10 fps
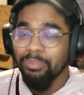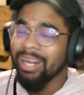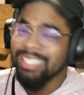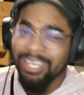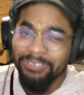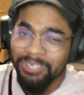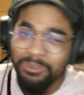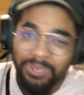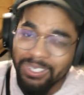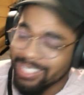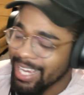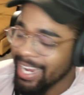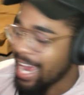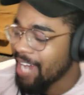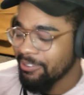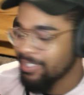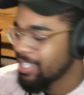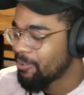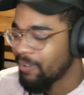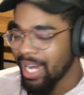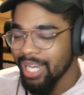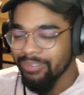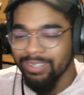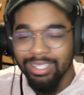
But I definitely will say, after they arrived,